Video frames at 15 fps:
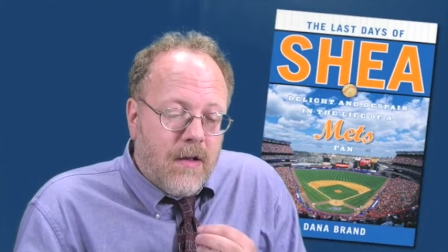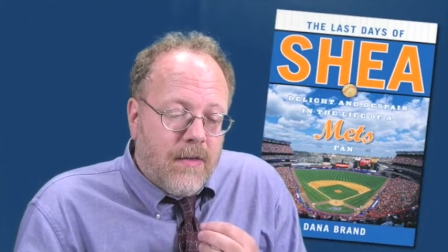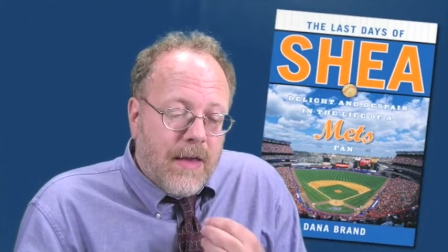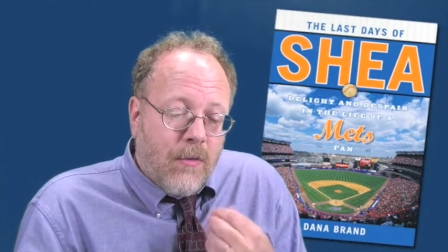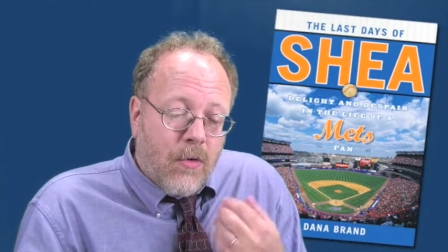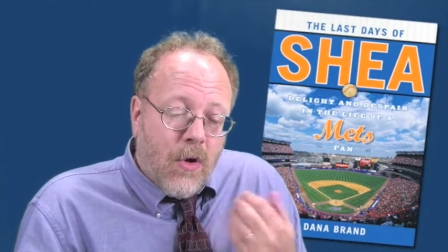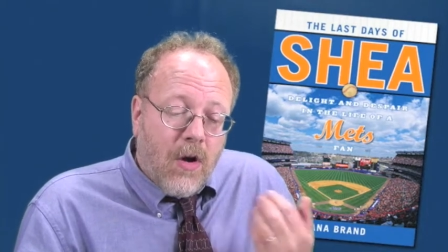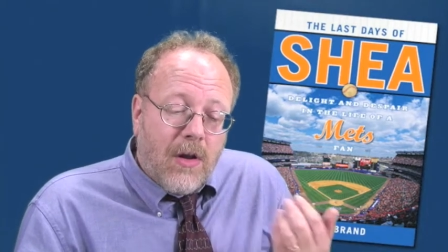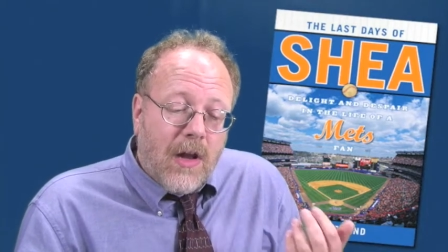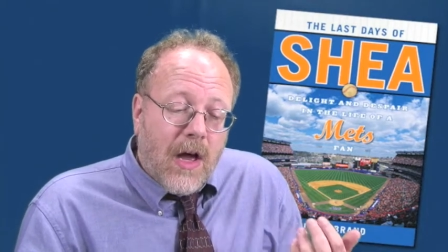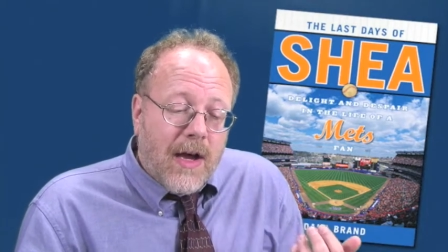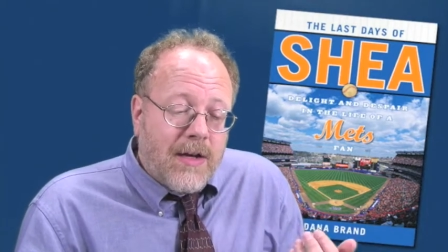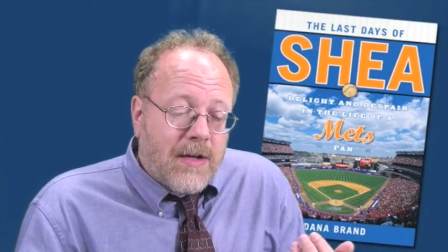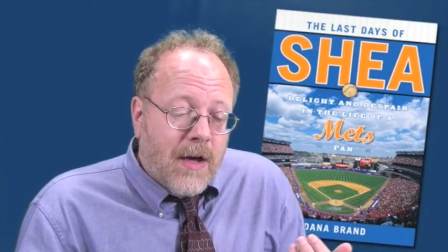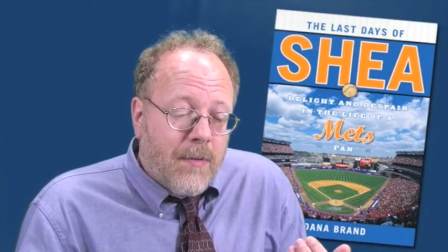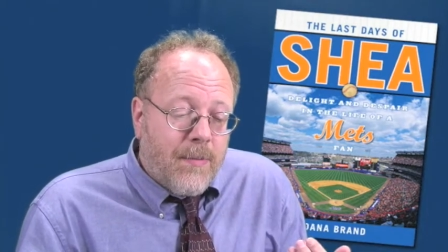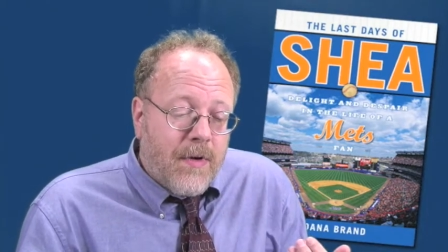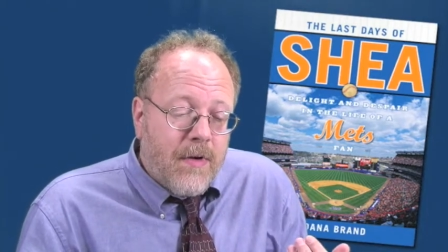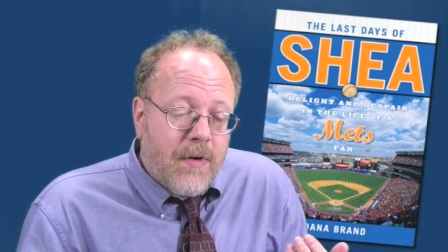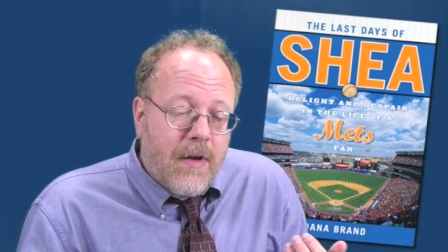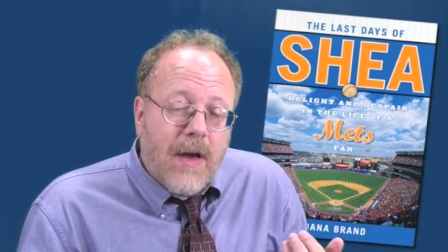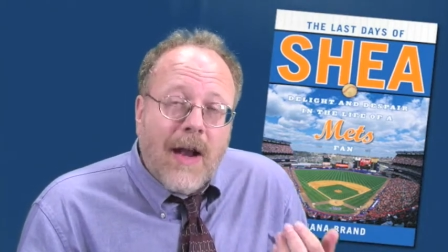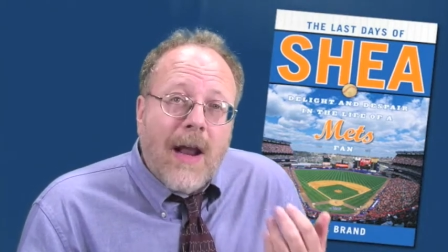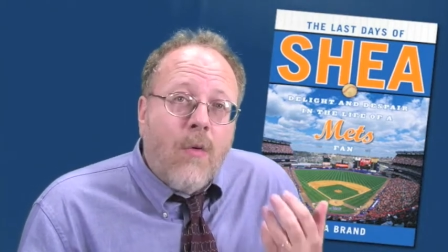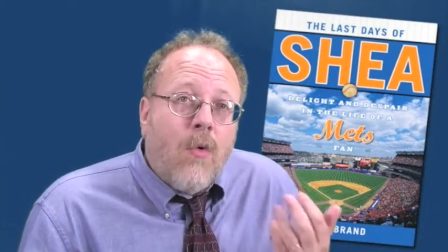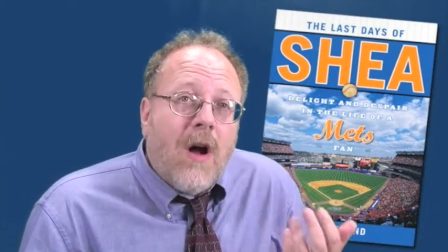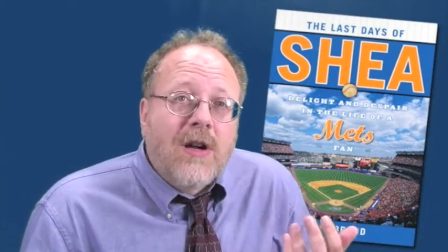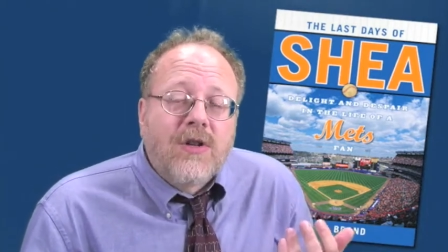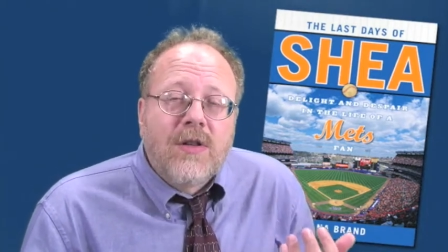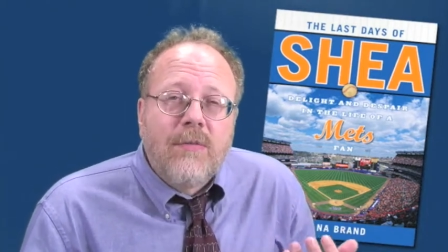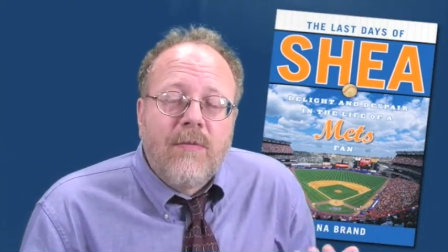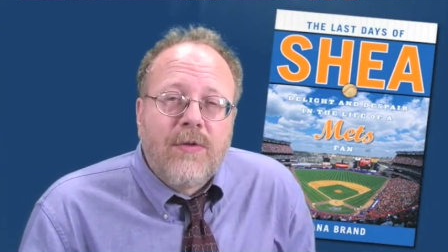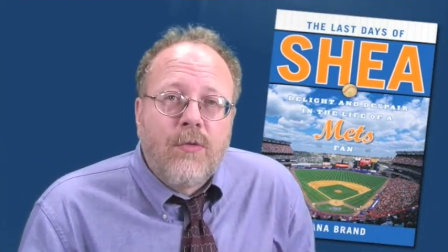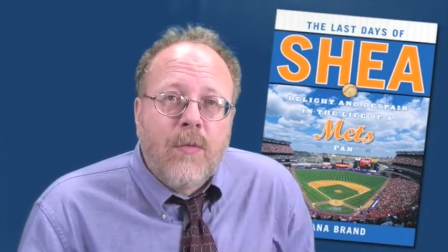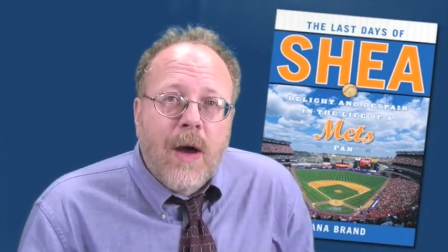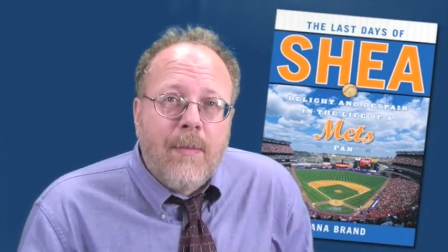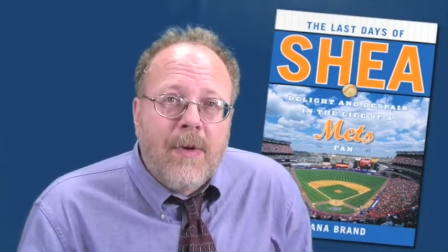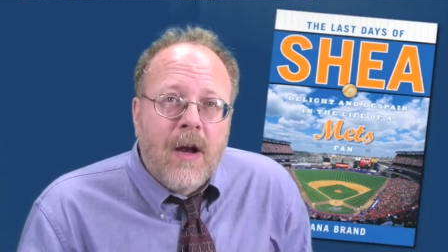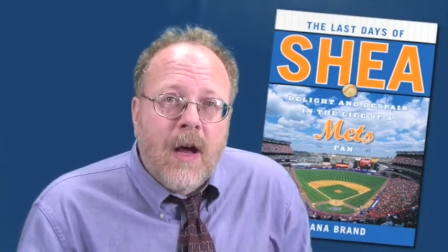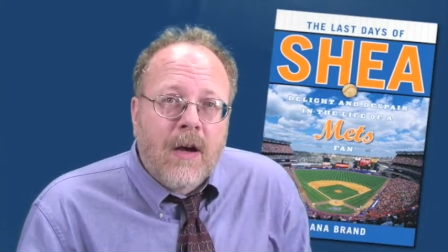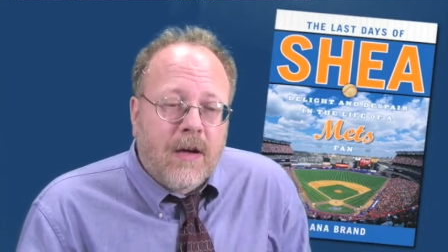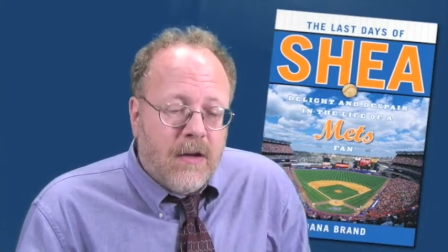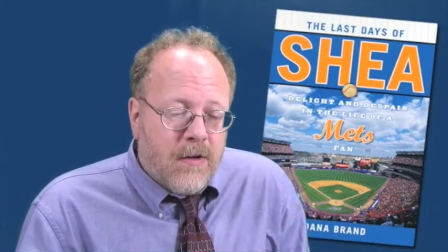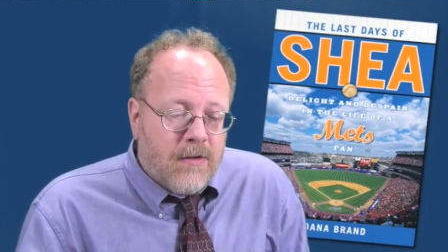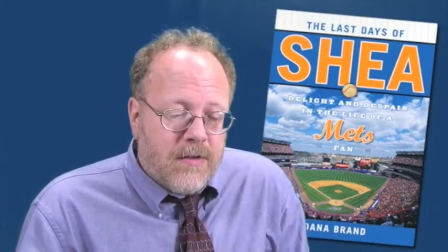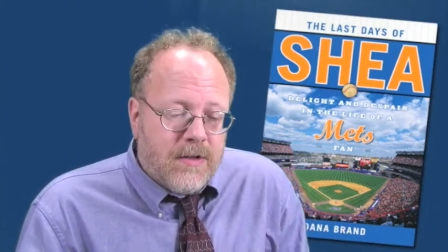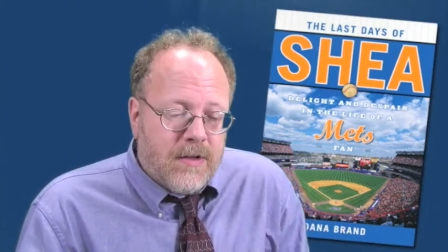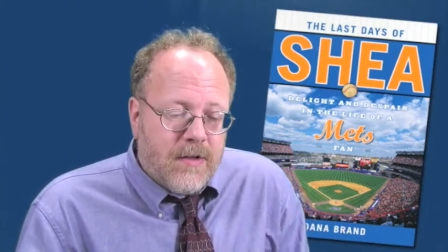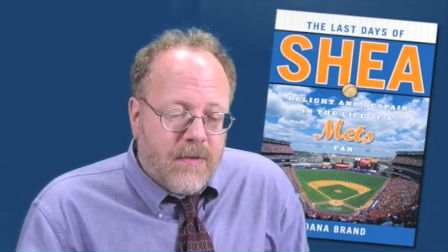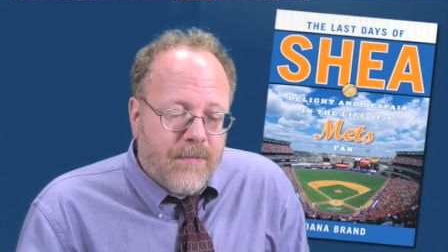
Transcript: They were all lined up, and I watched them through my binoculars.